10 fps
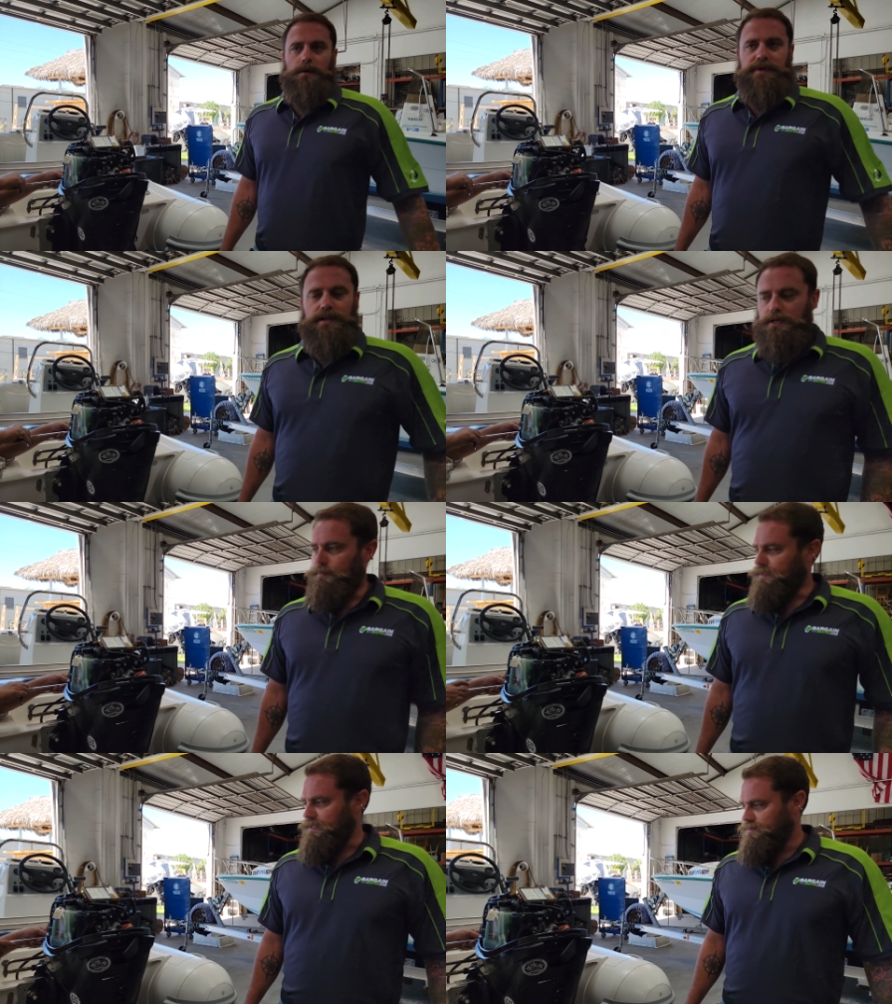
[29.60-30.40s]
Oh, we got a
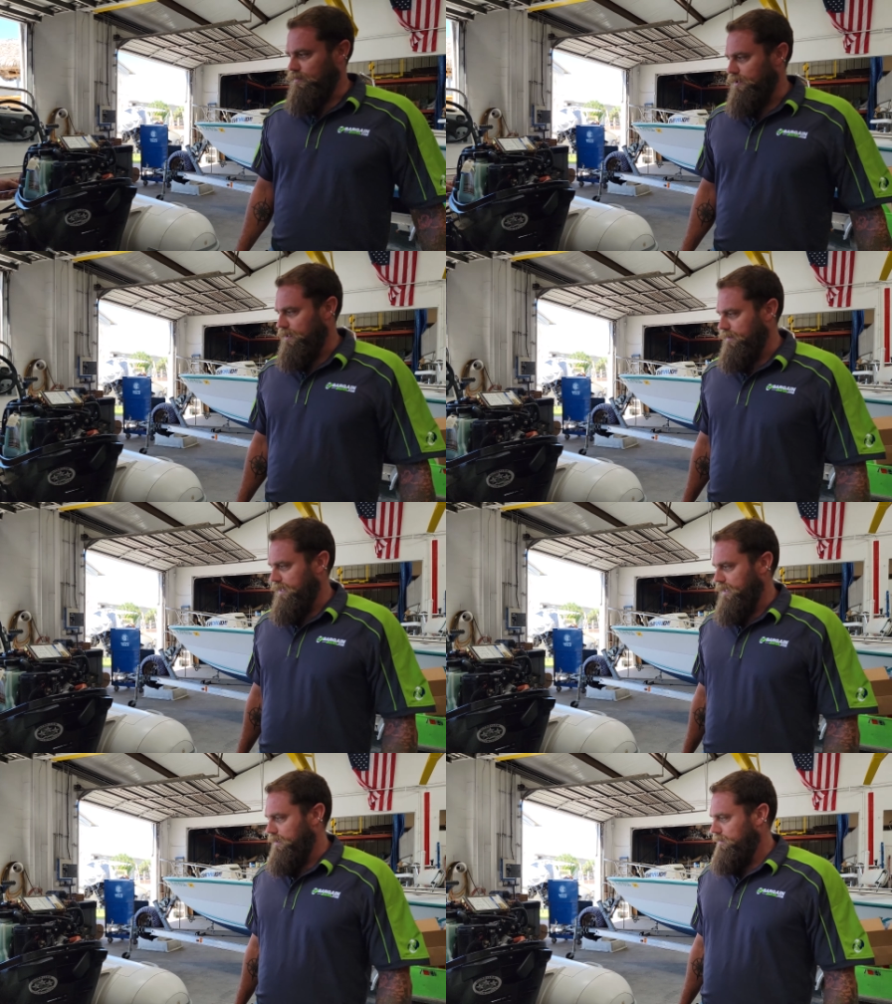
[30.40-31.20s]
couple things going on
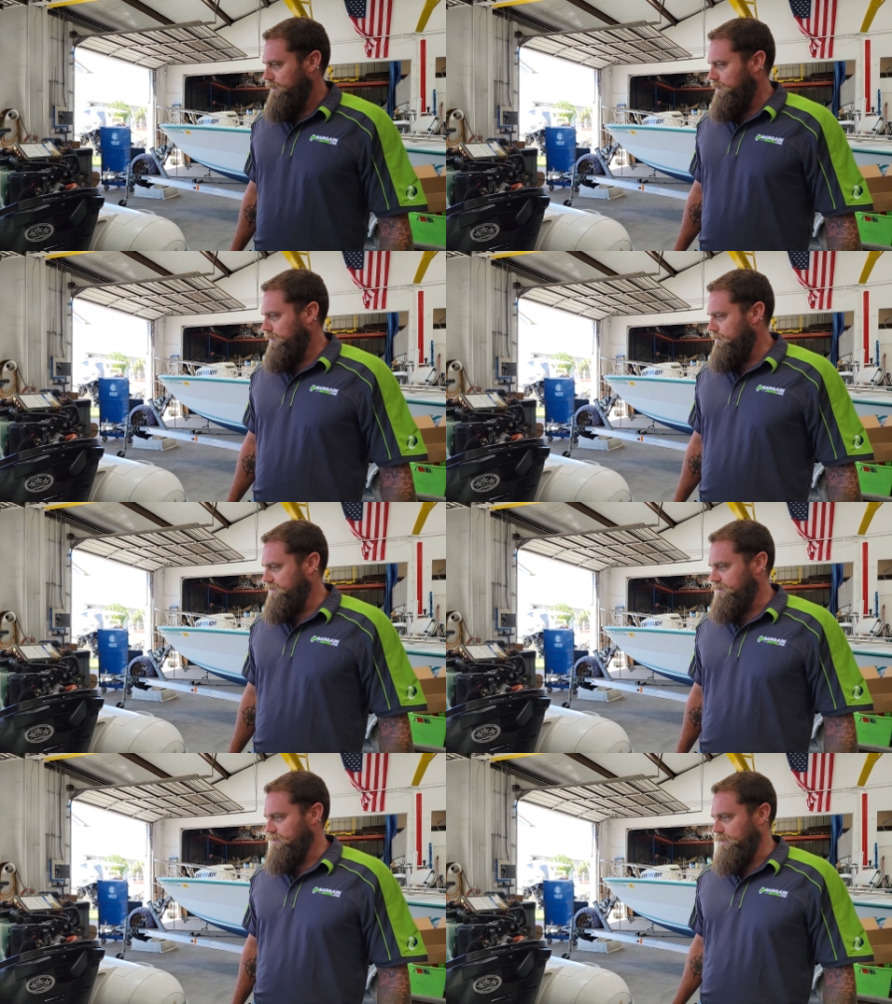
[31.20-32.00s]
right now.
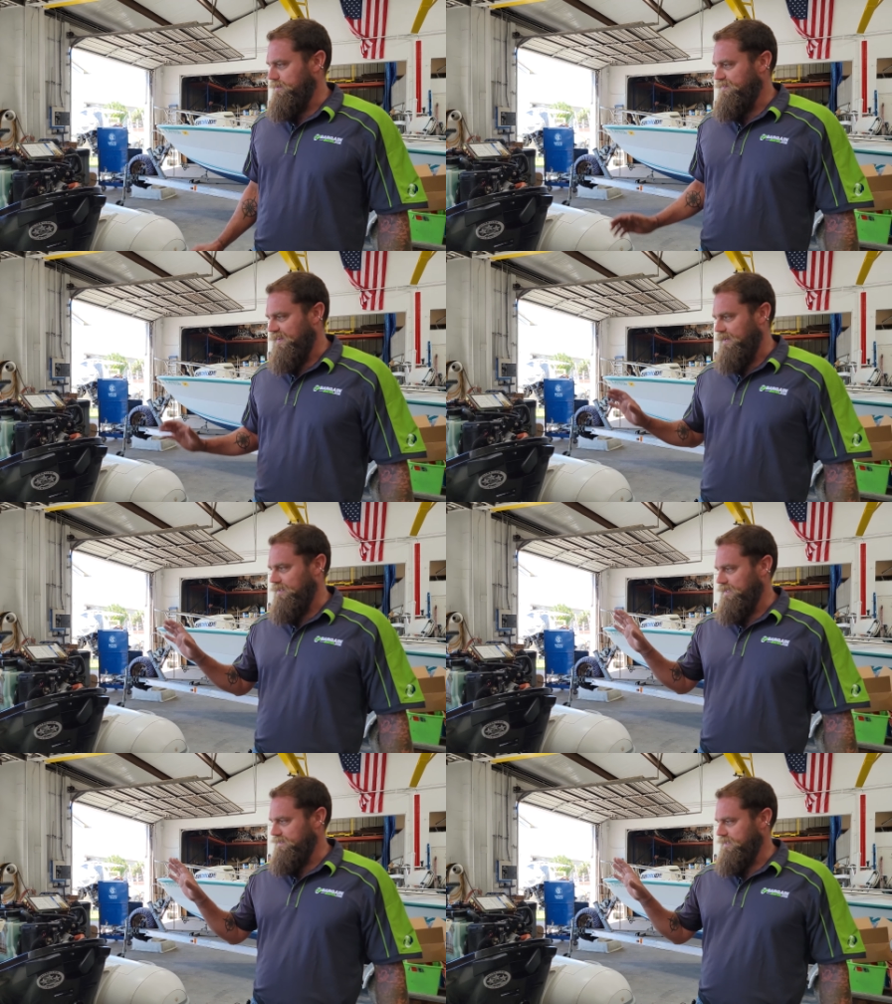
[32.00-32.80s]
Mr. Jim is
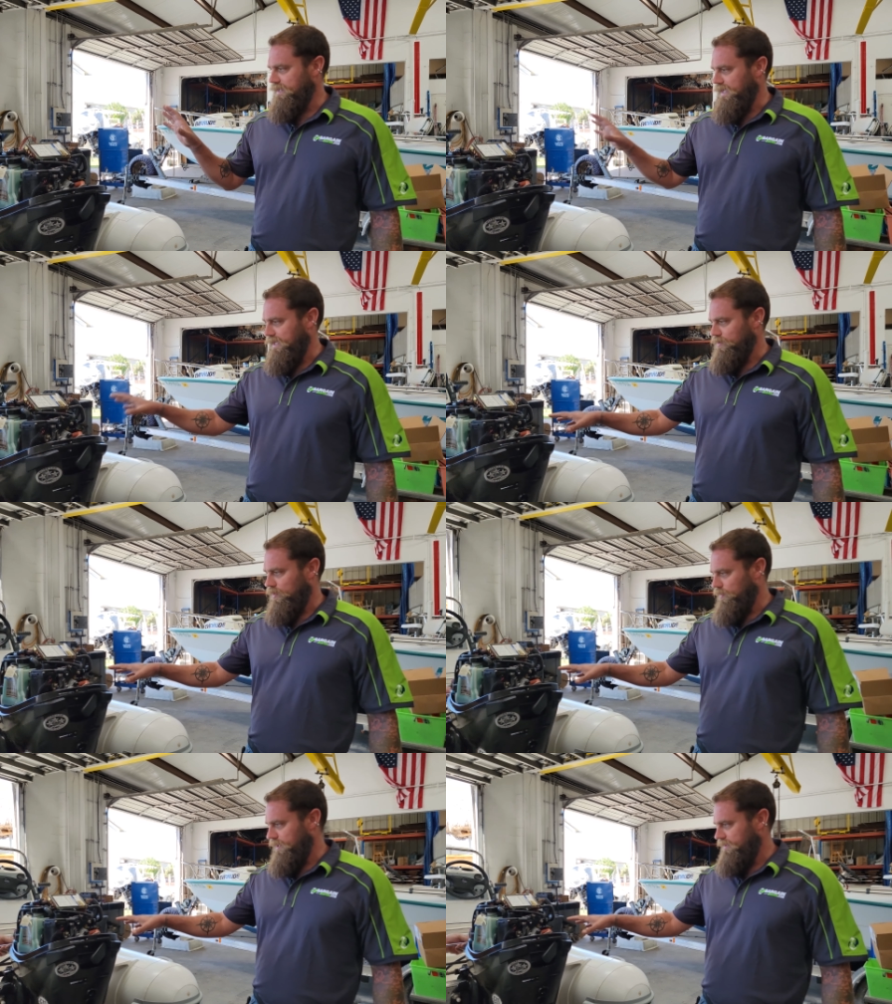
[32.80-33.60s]
finalizing an
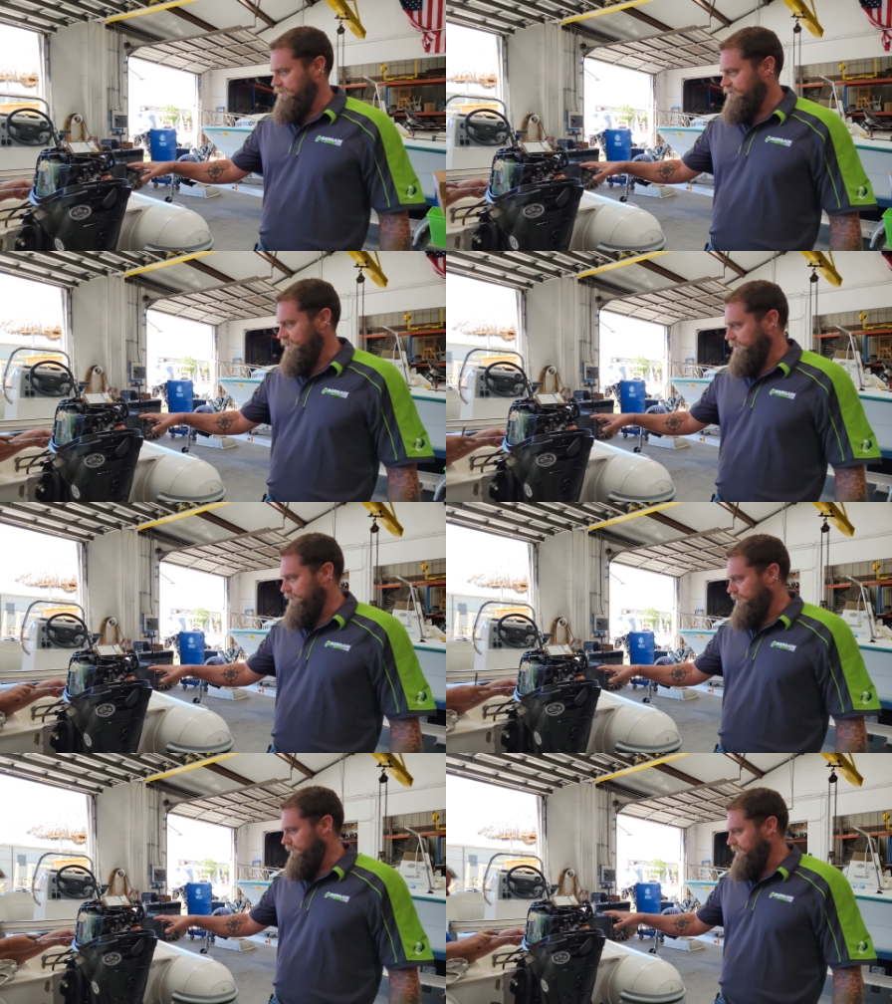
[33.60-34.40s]
annual wellness
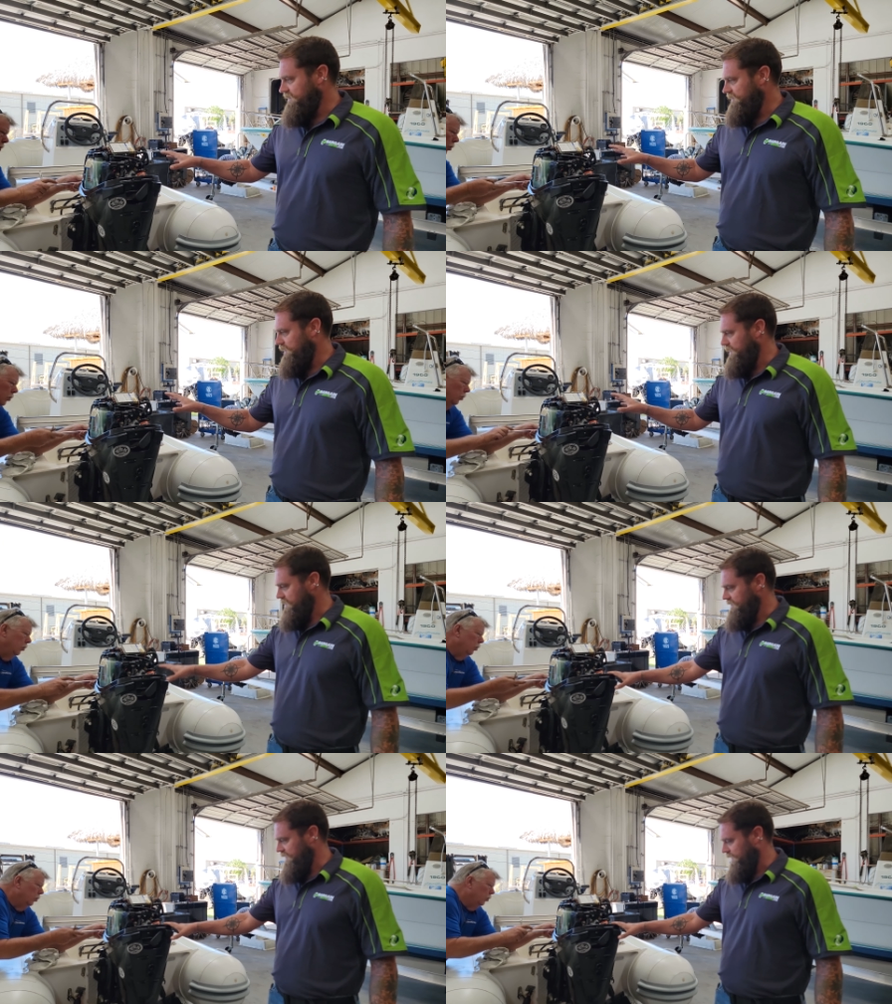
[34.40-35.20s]
check on this
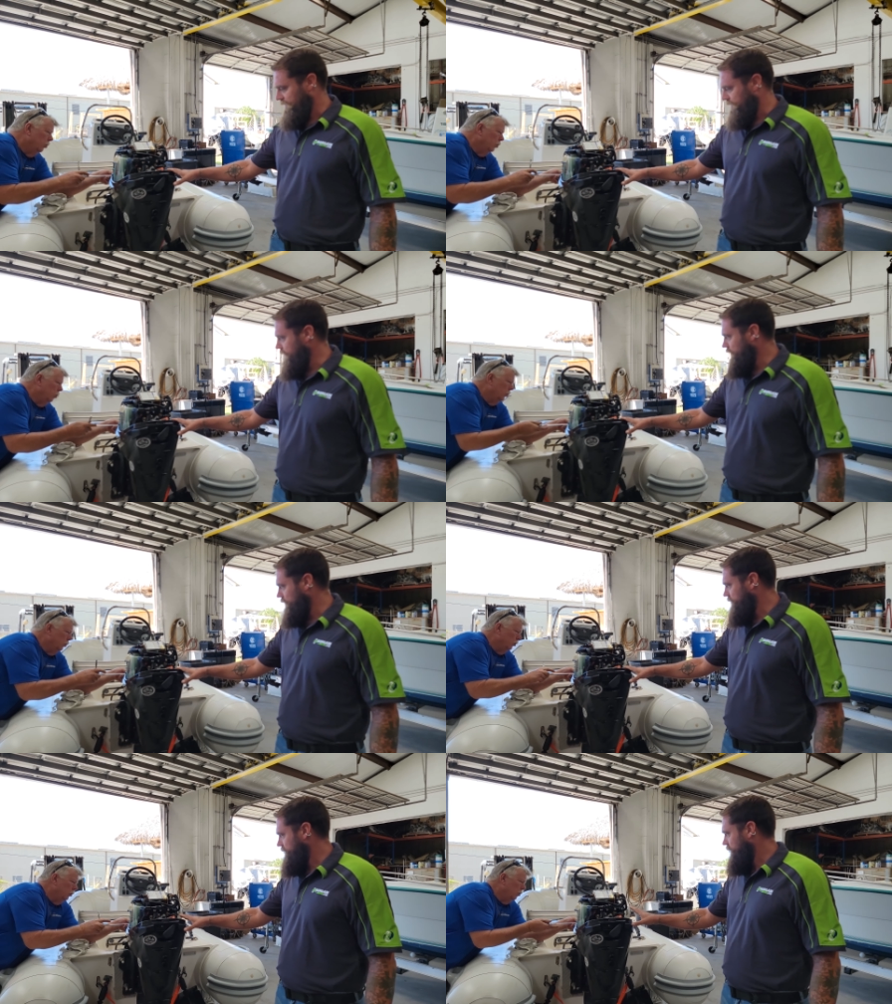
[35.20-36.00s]
E-Tech 30
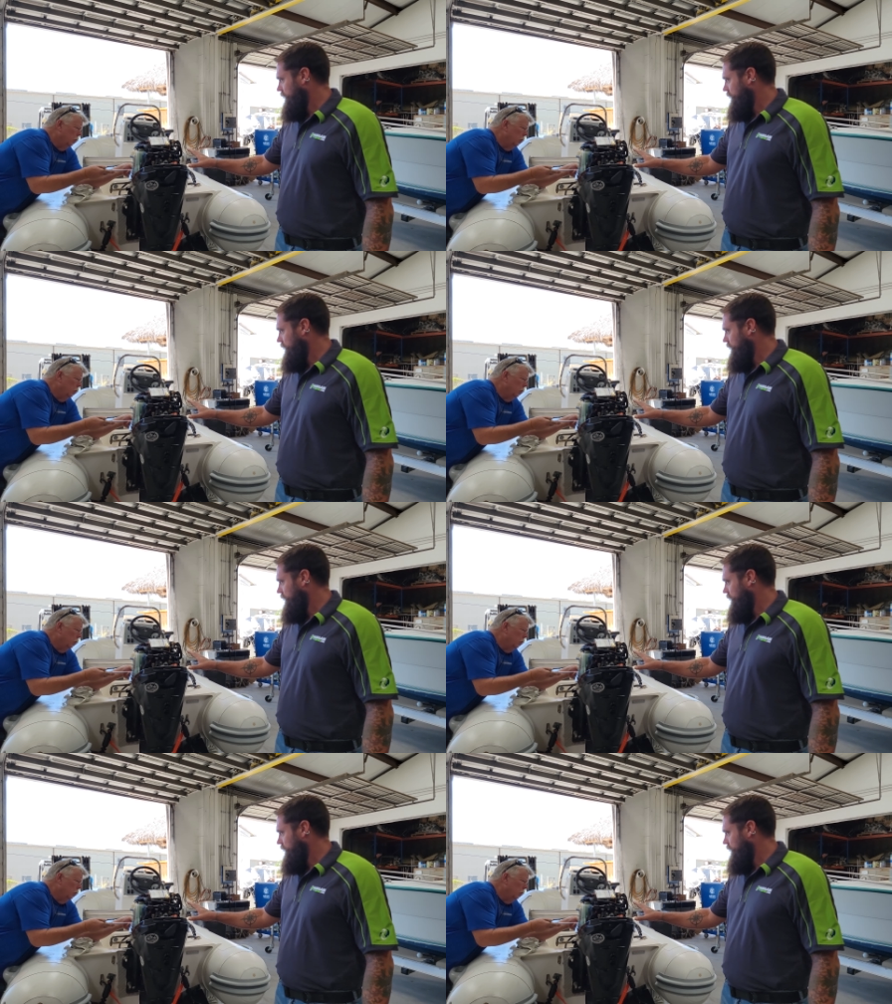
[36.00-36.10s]
horse.